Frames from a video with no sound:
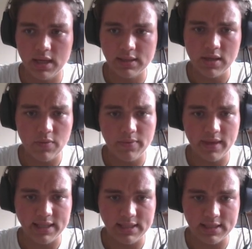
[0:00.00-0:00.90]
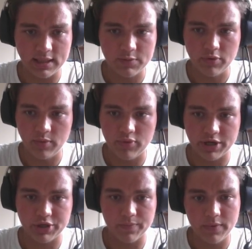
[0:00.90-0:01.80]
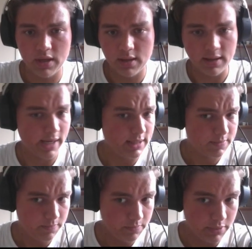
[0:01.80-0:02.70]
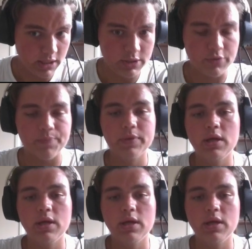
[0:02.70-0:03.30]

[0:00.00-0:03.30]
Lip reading: So knight c6, putting pressure. Knight bd2.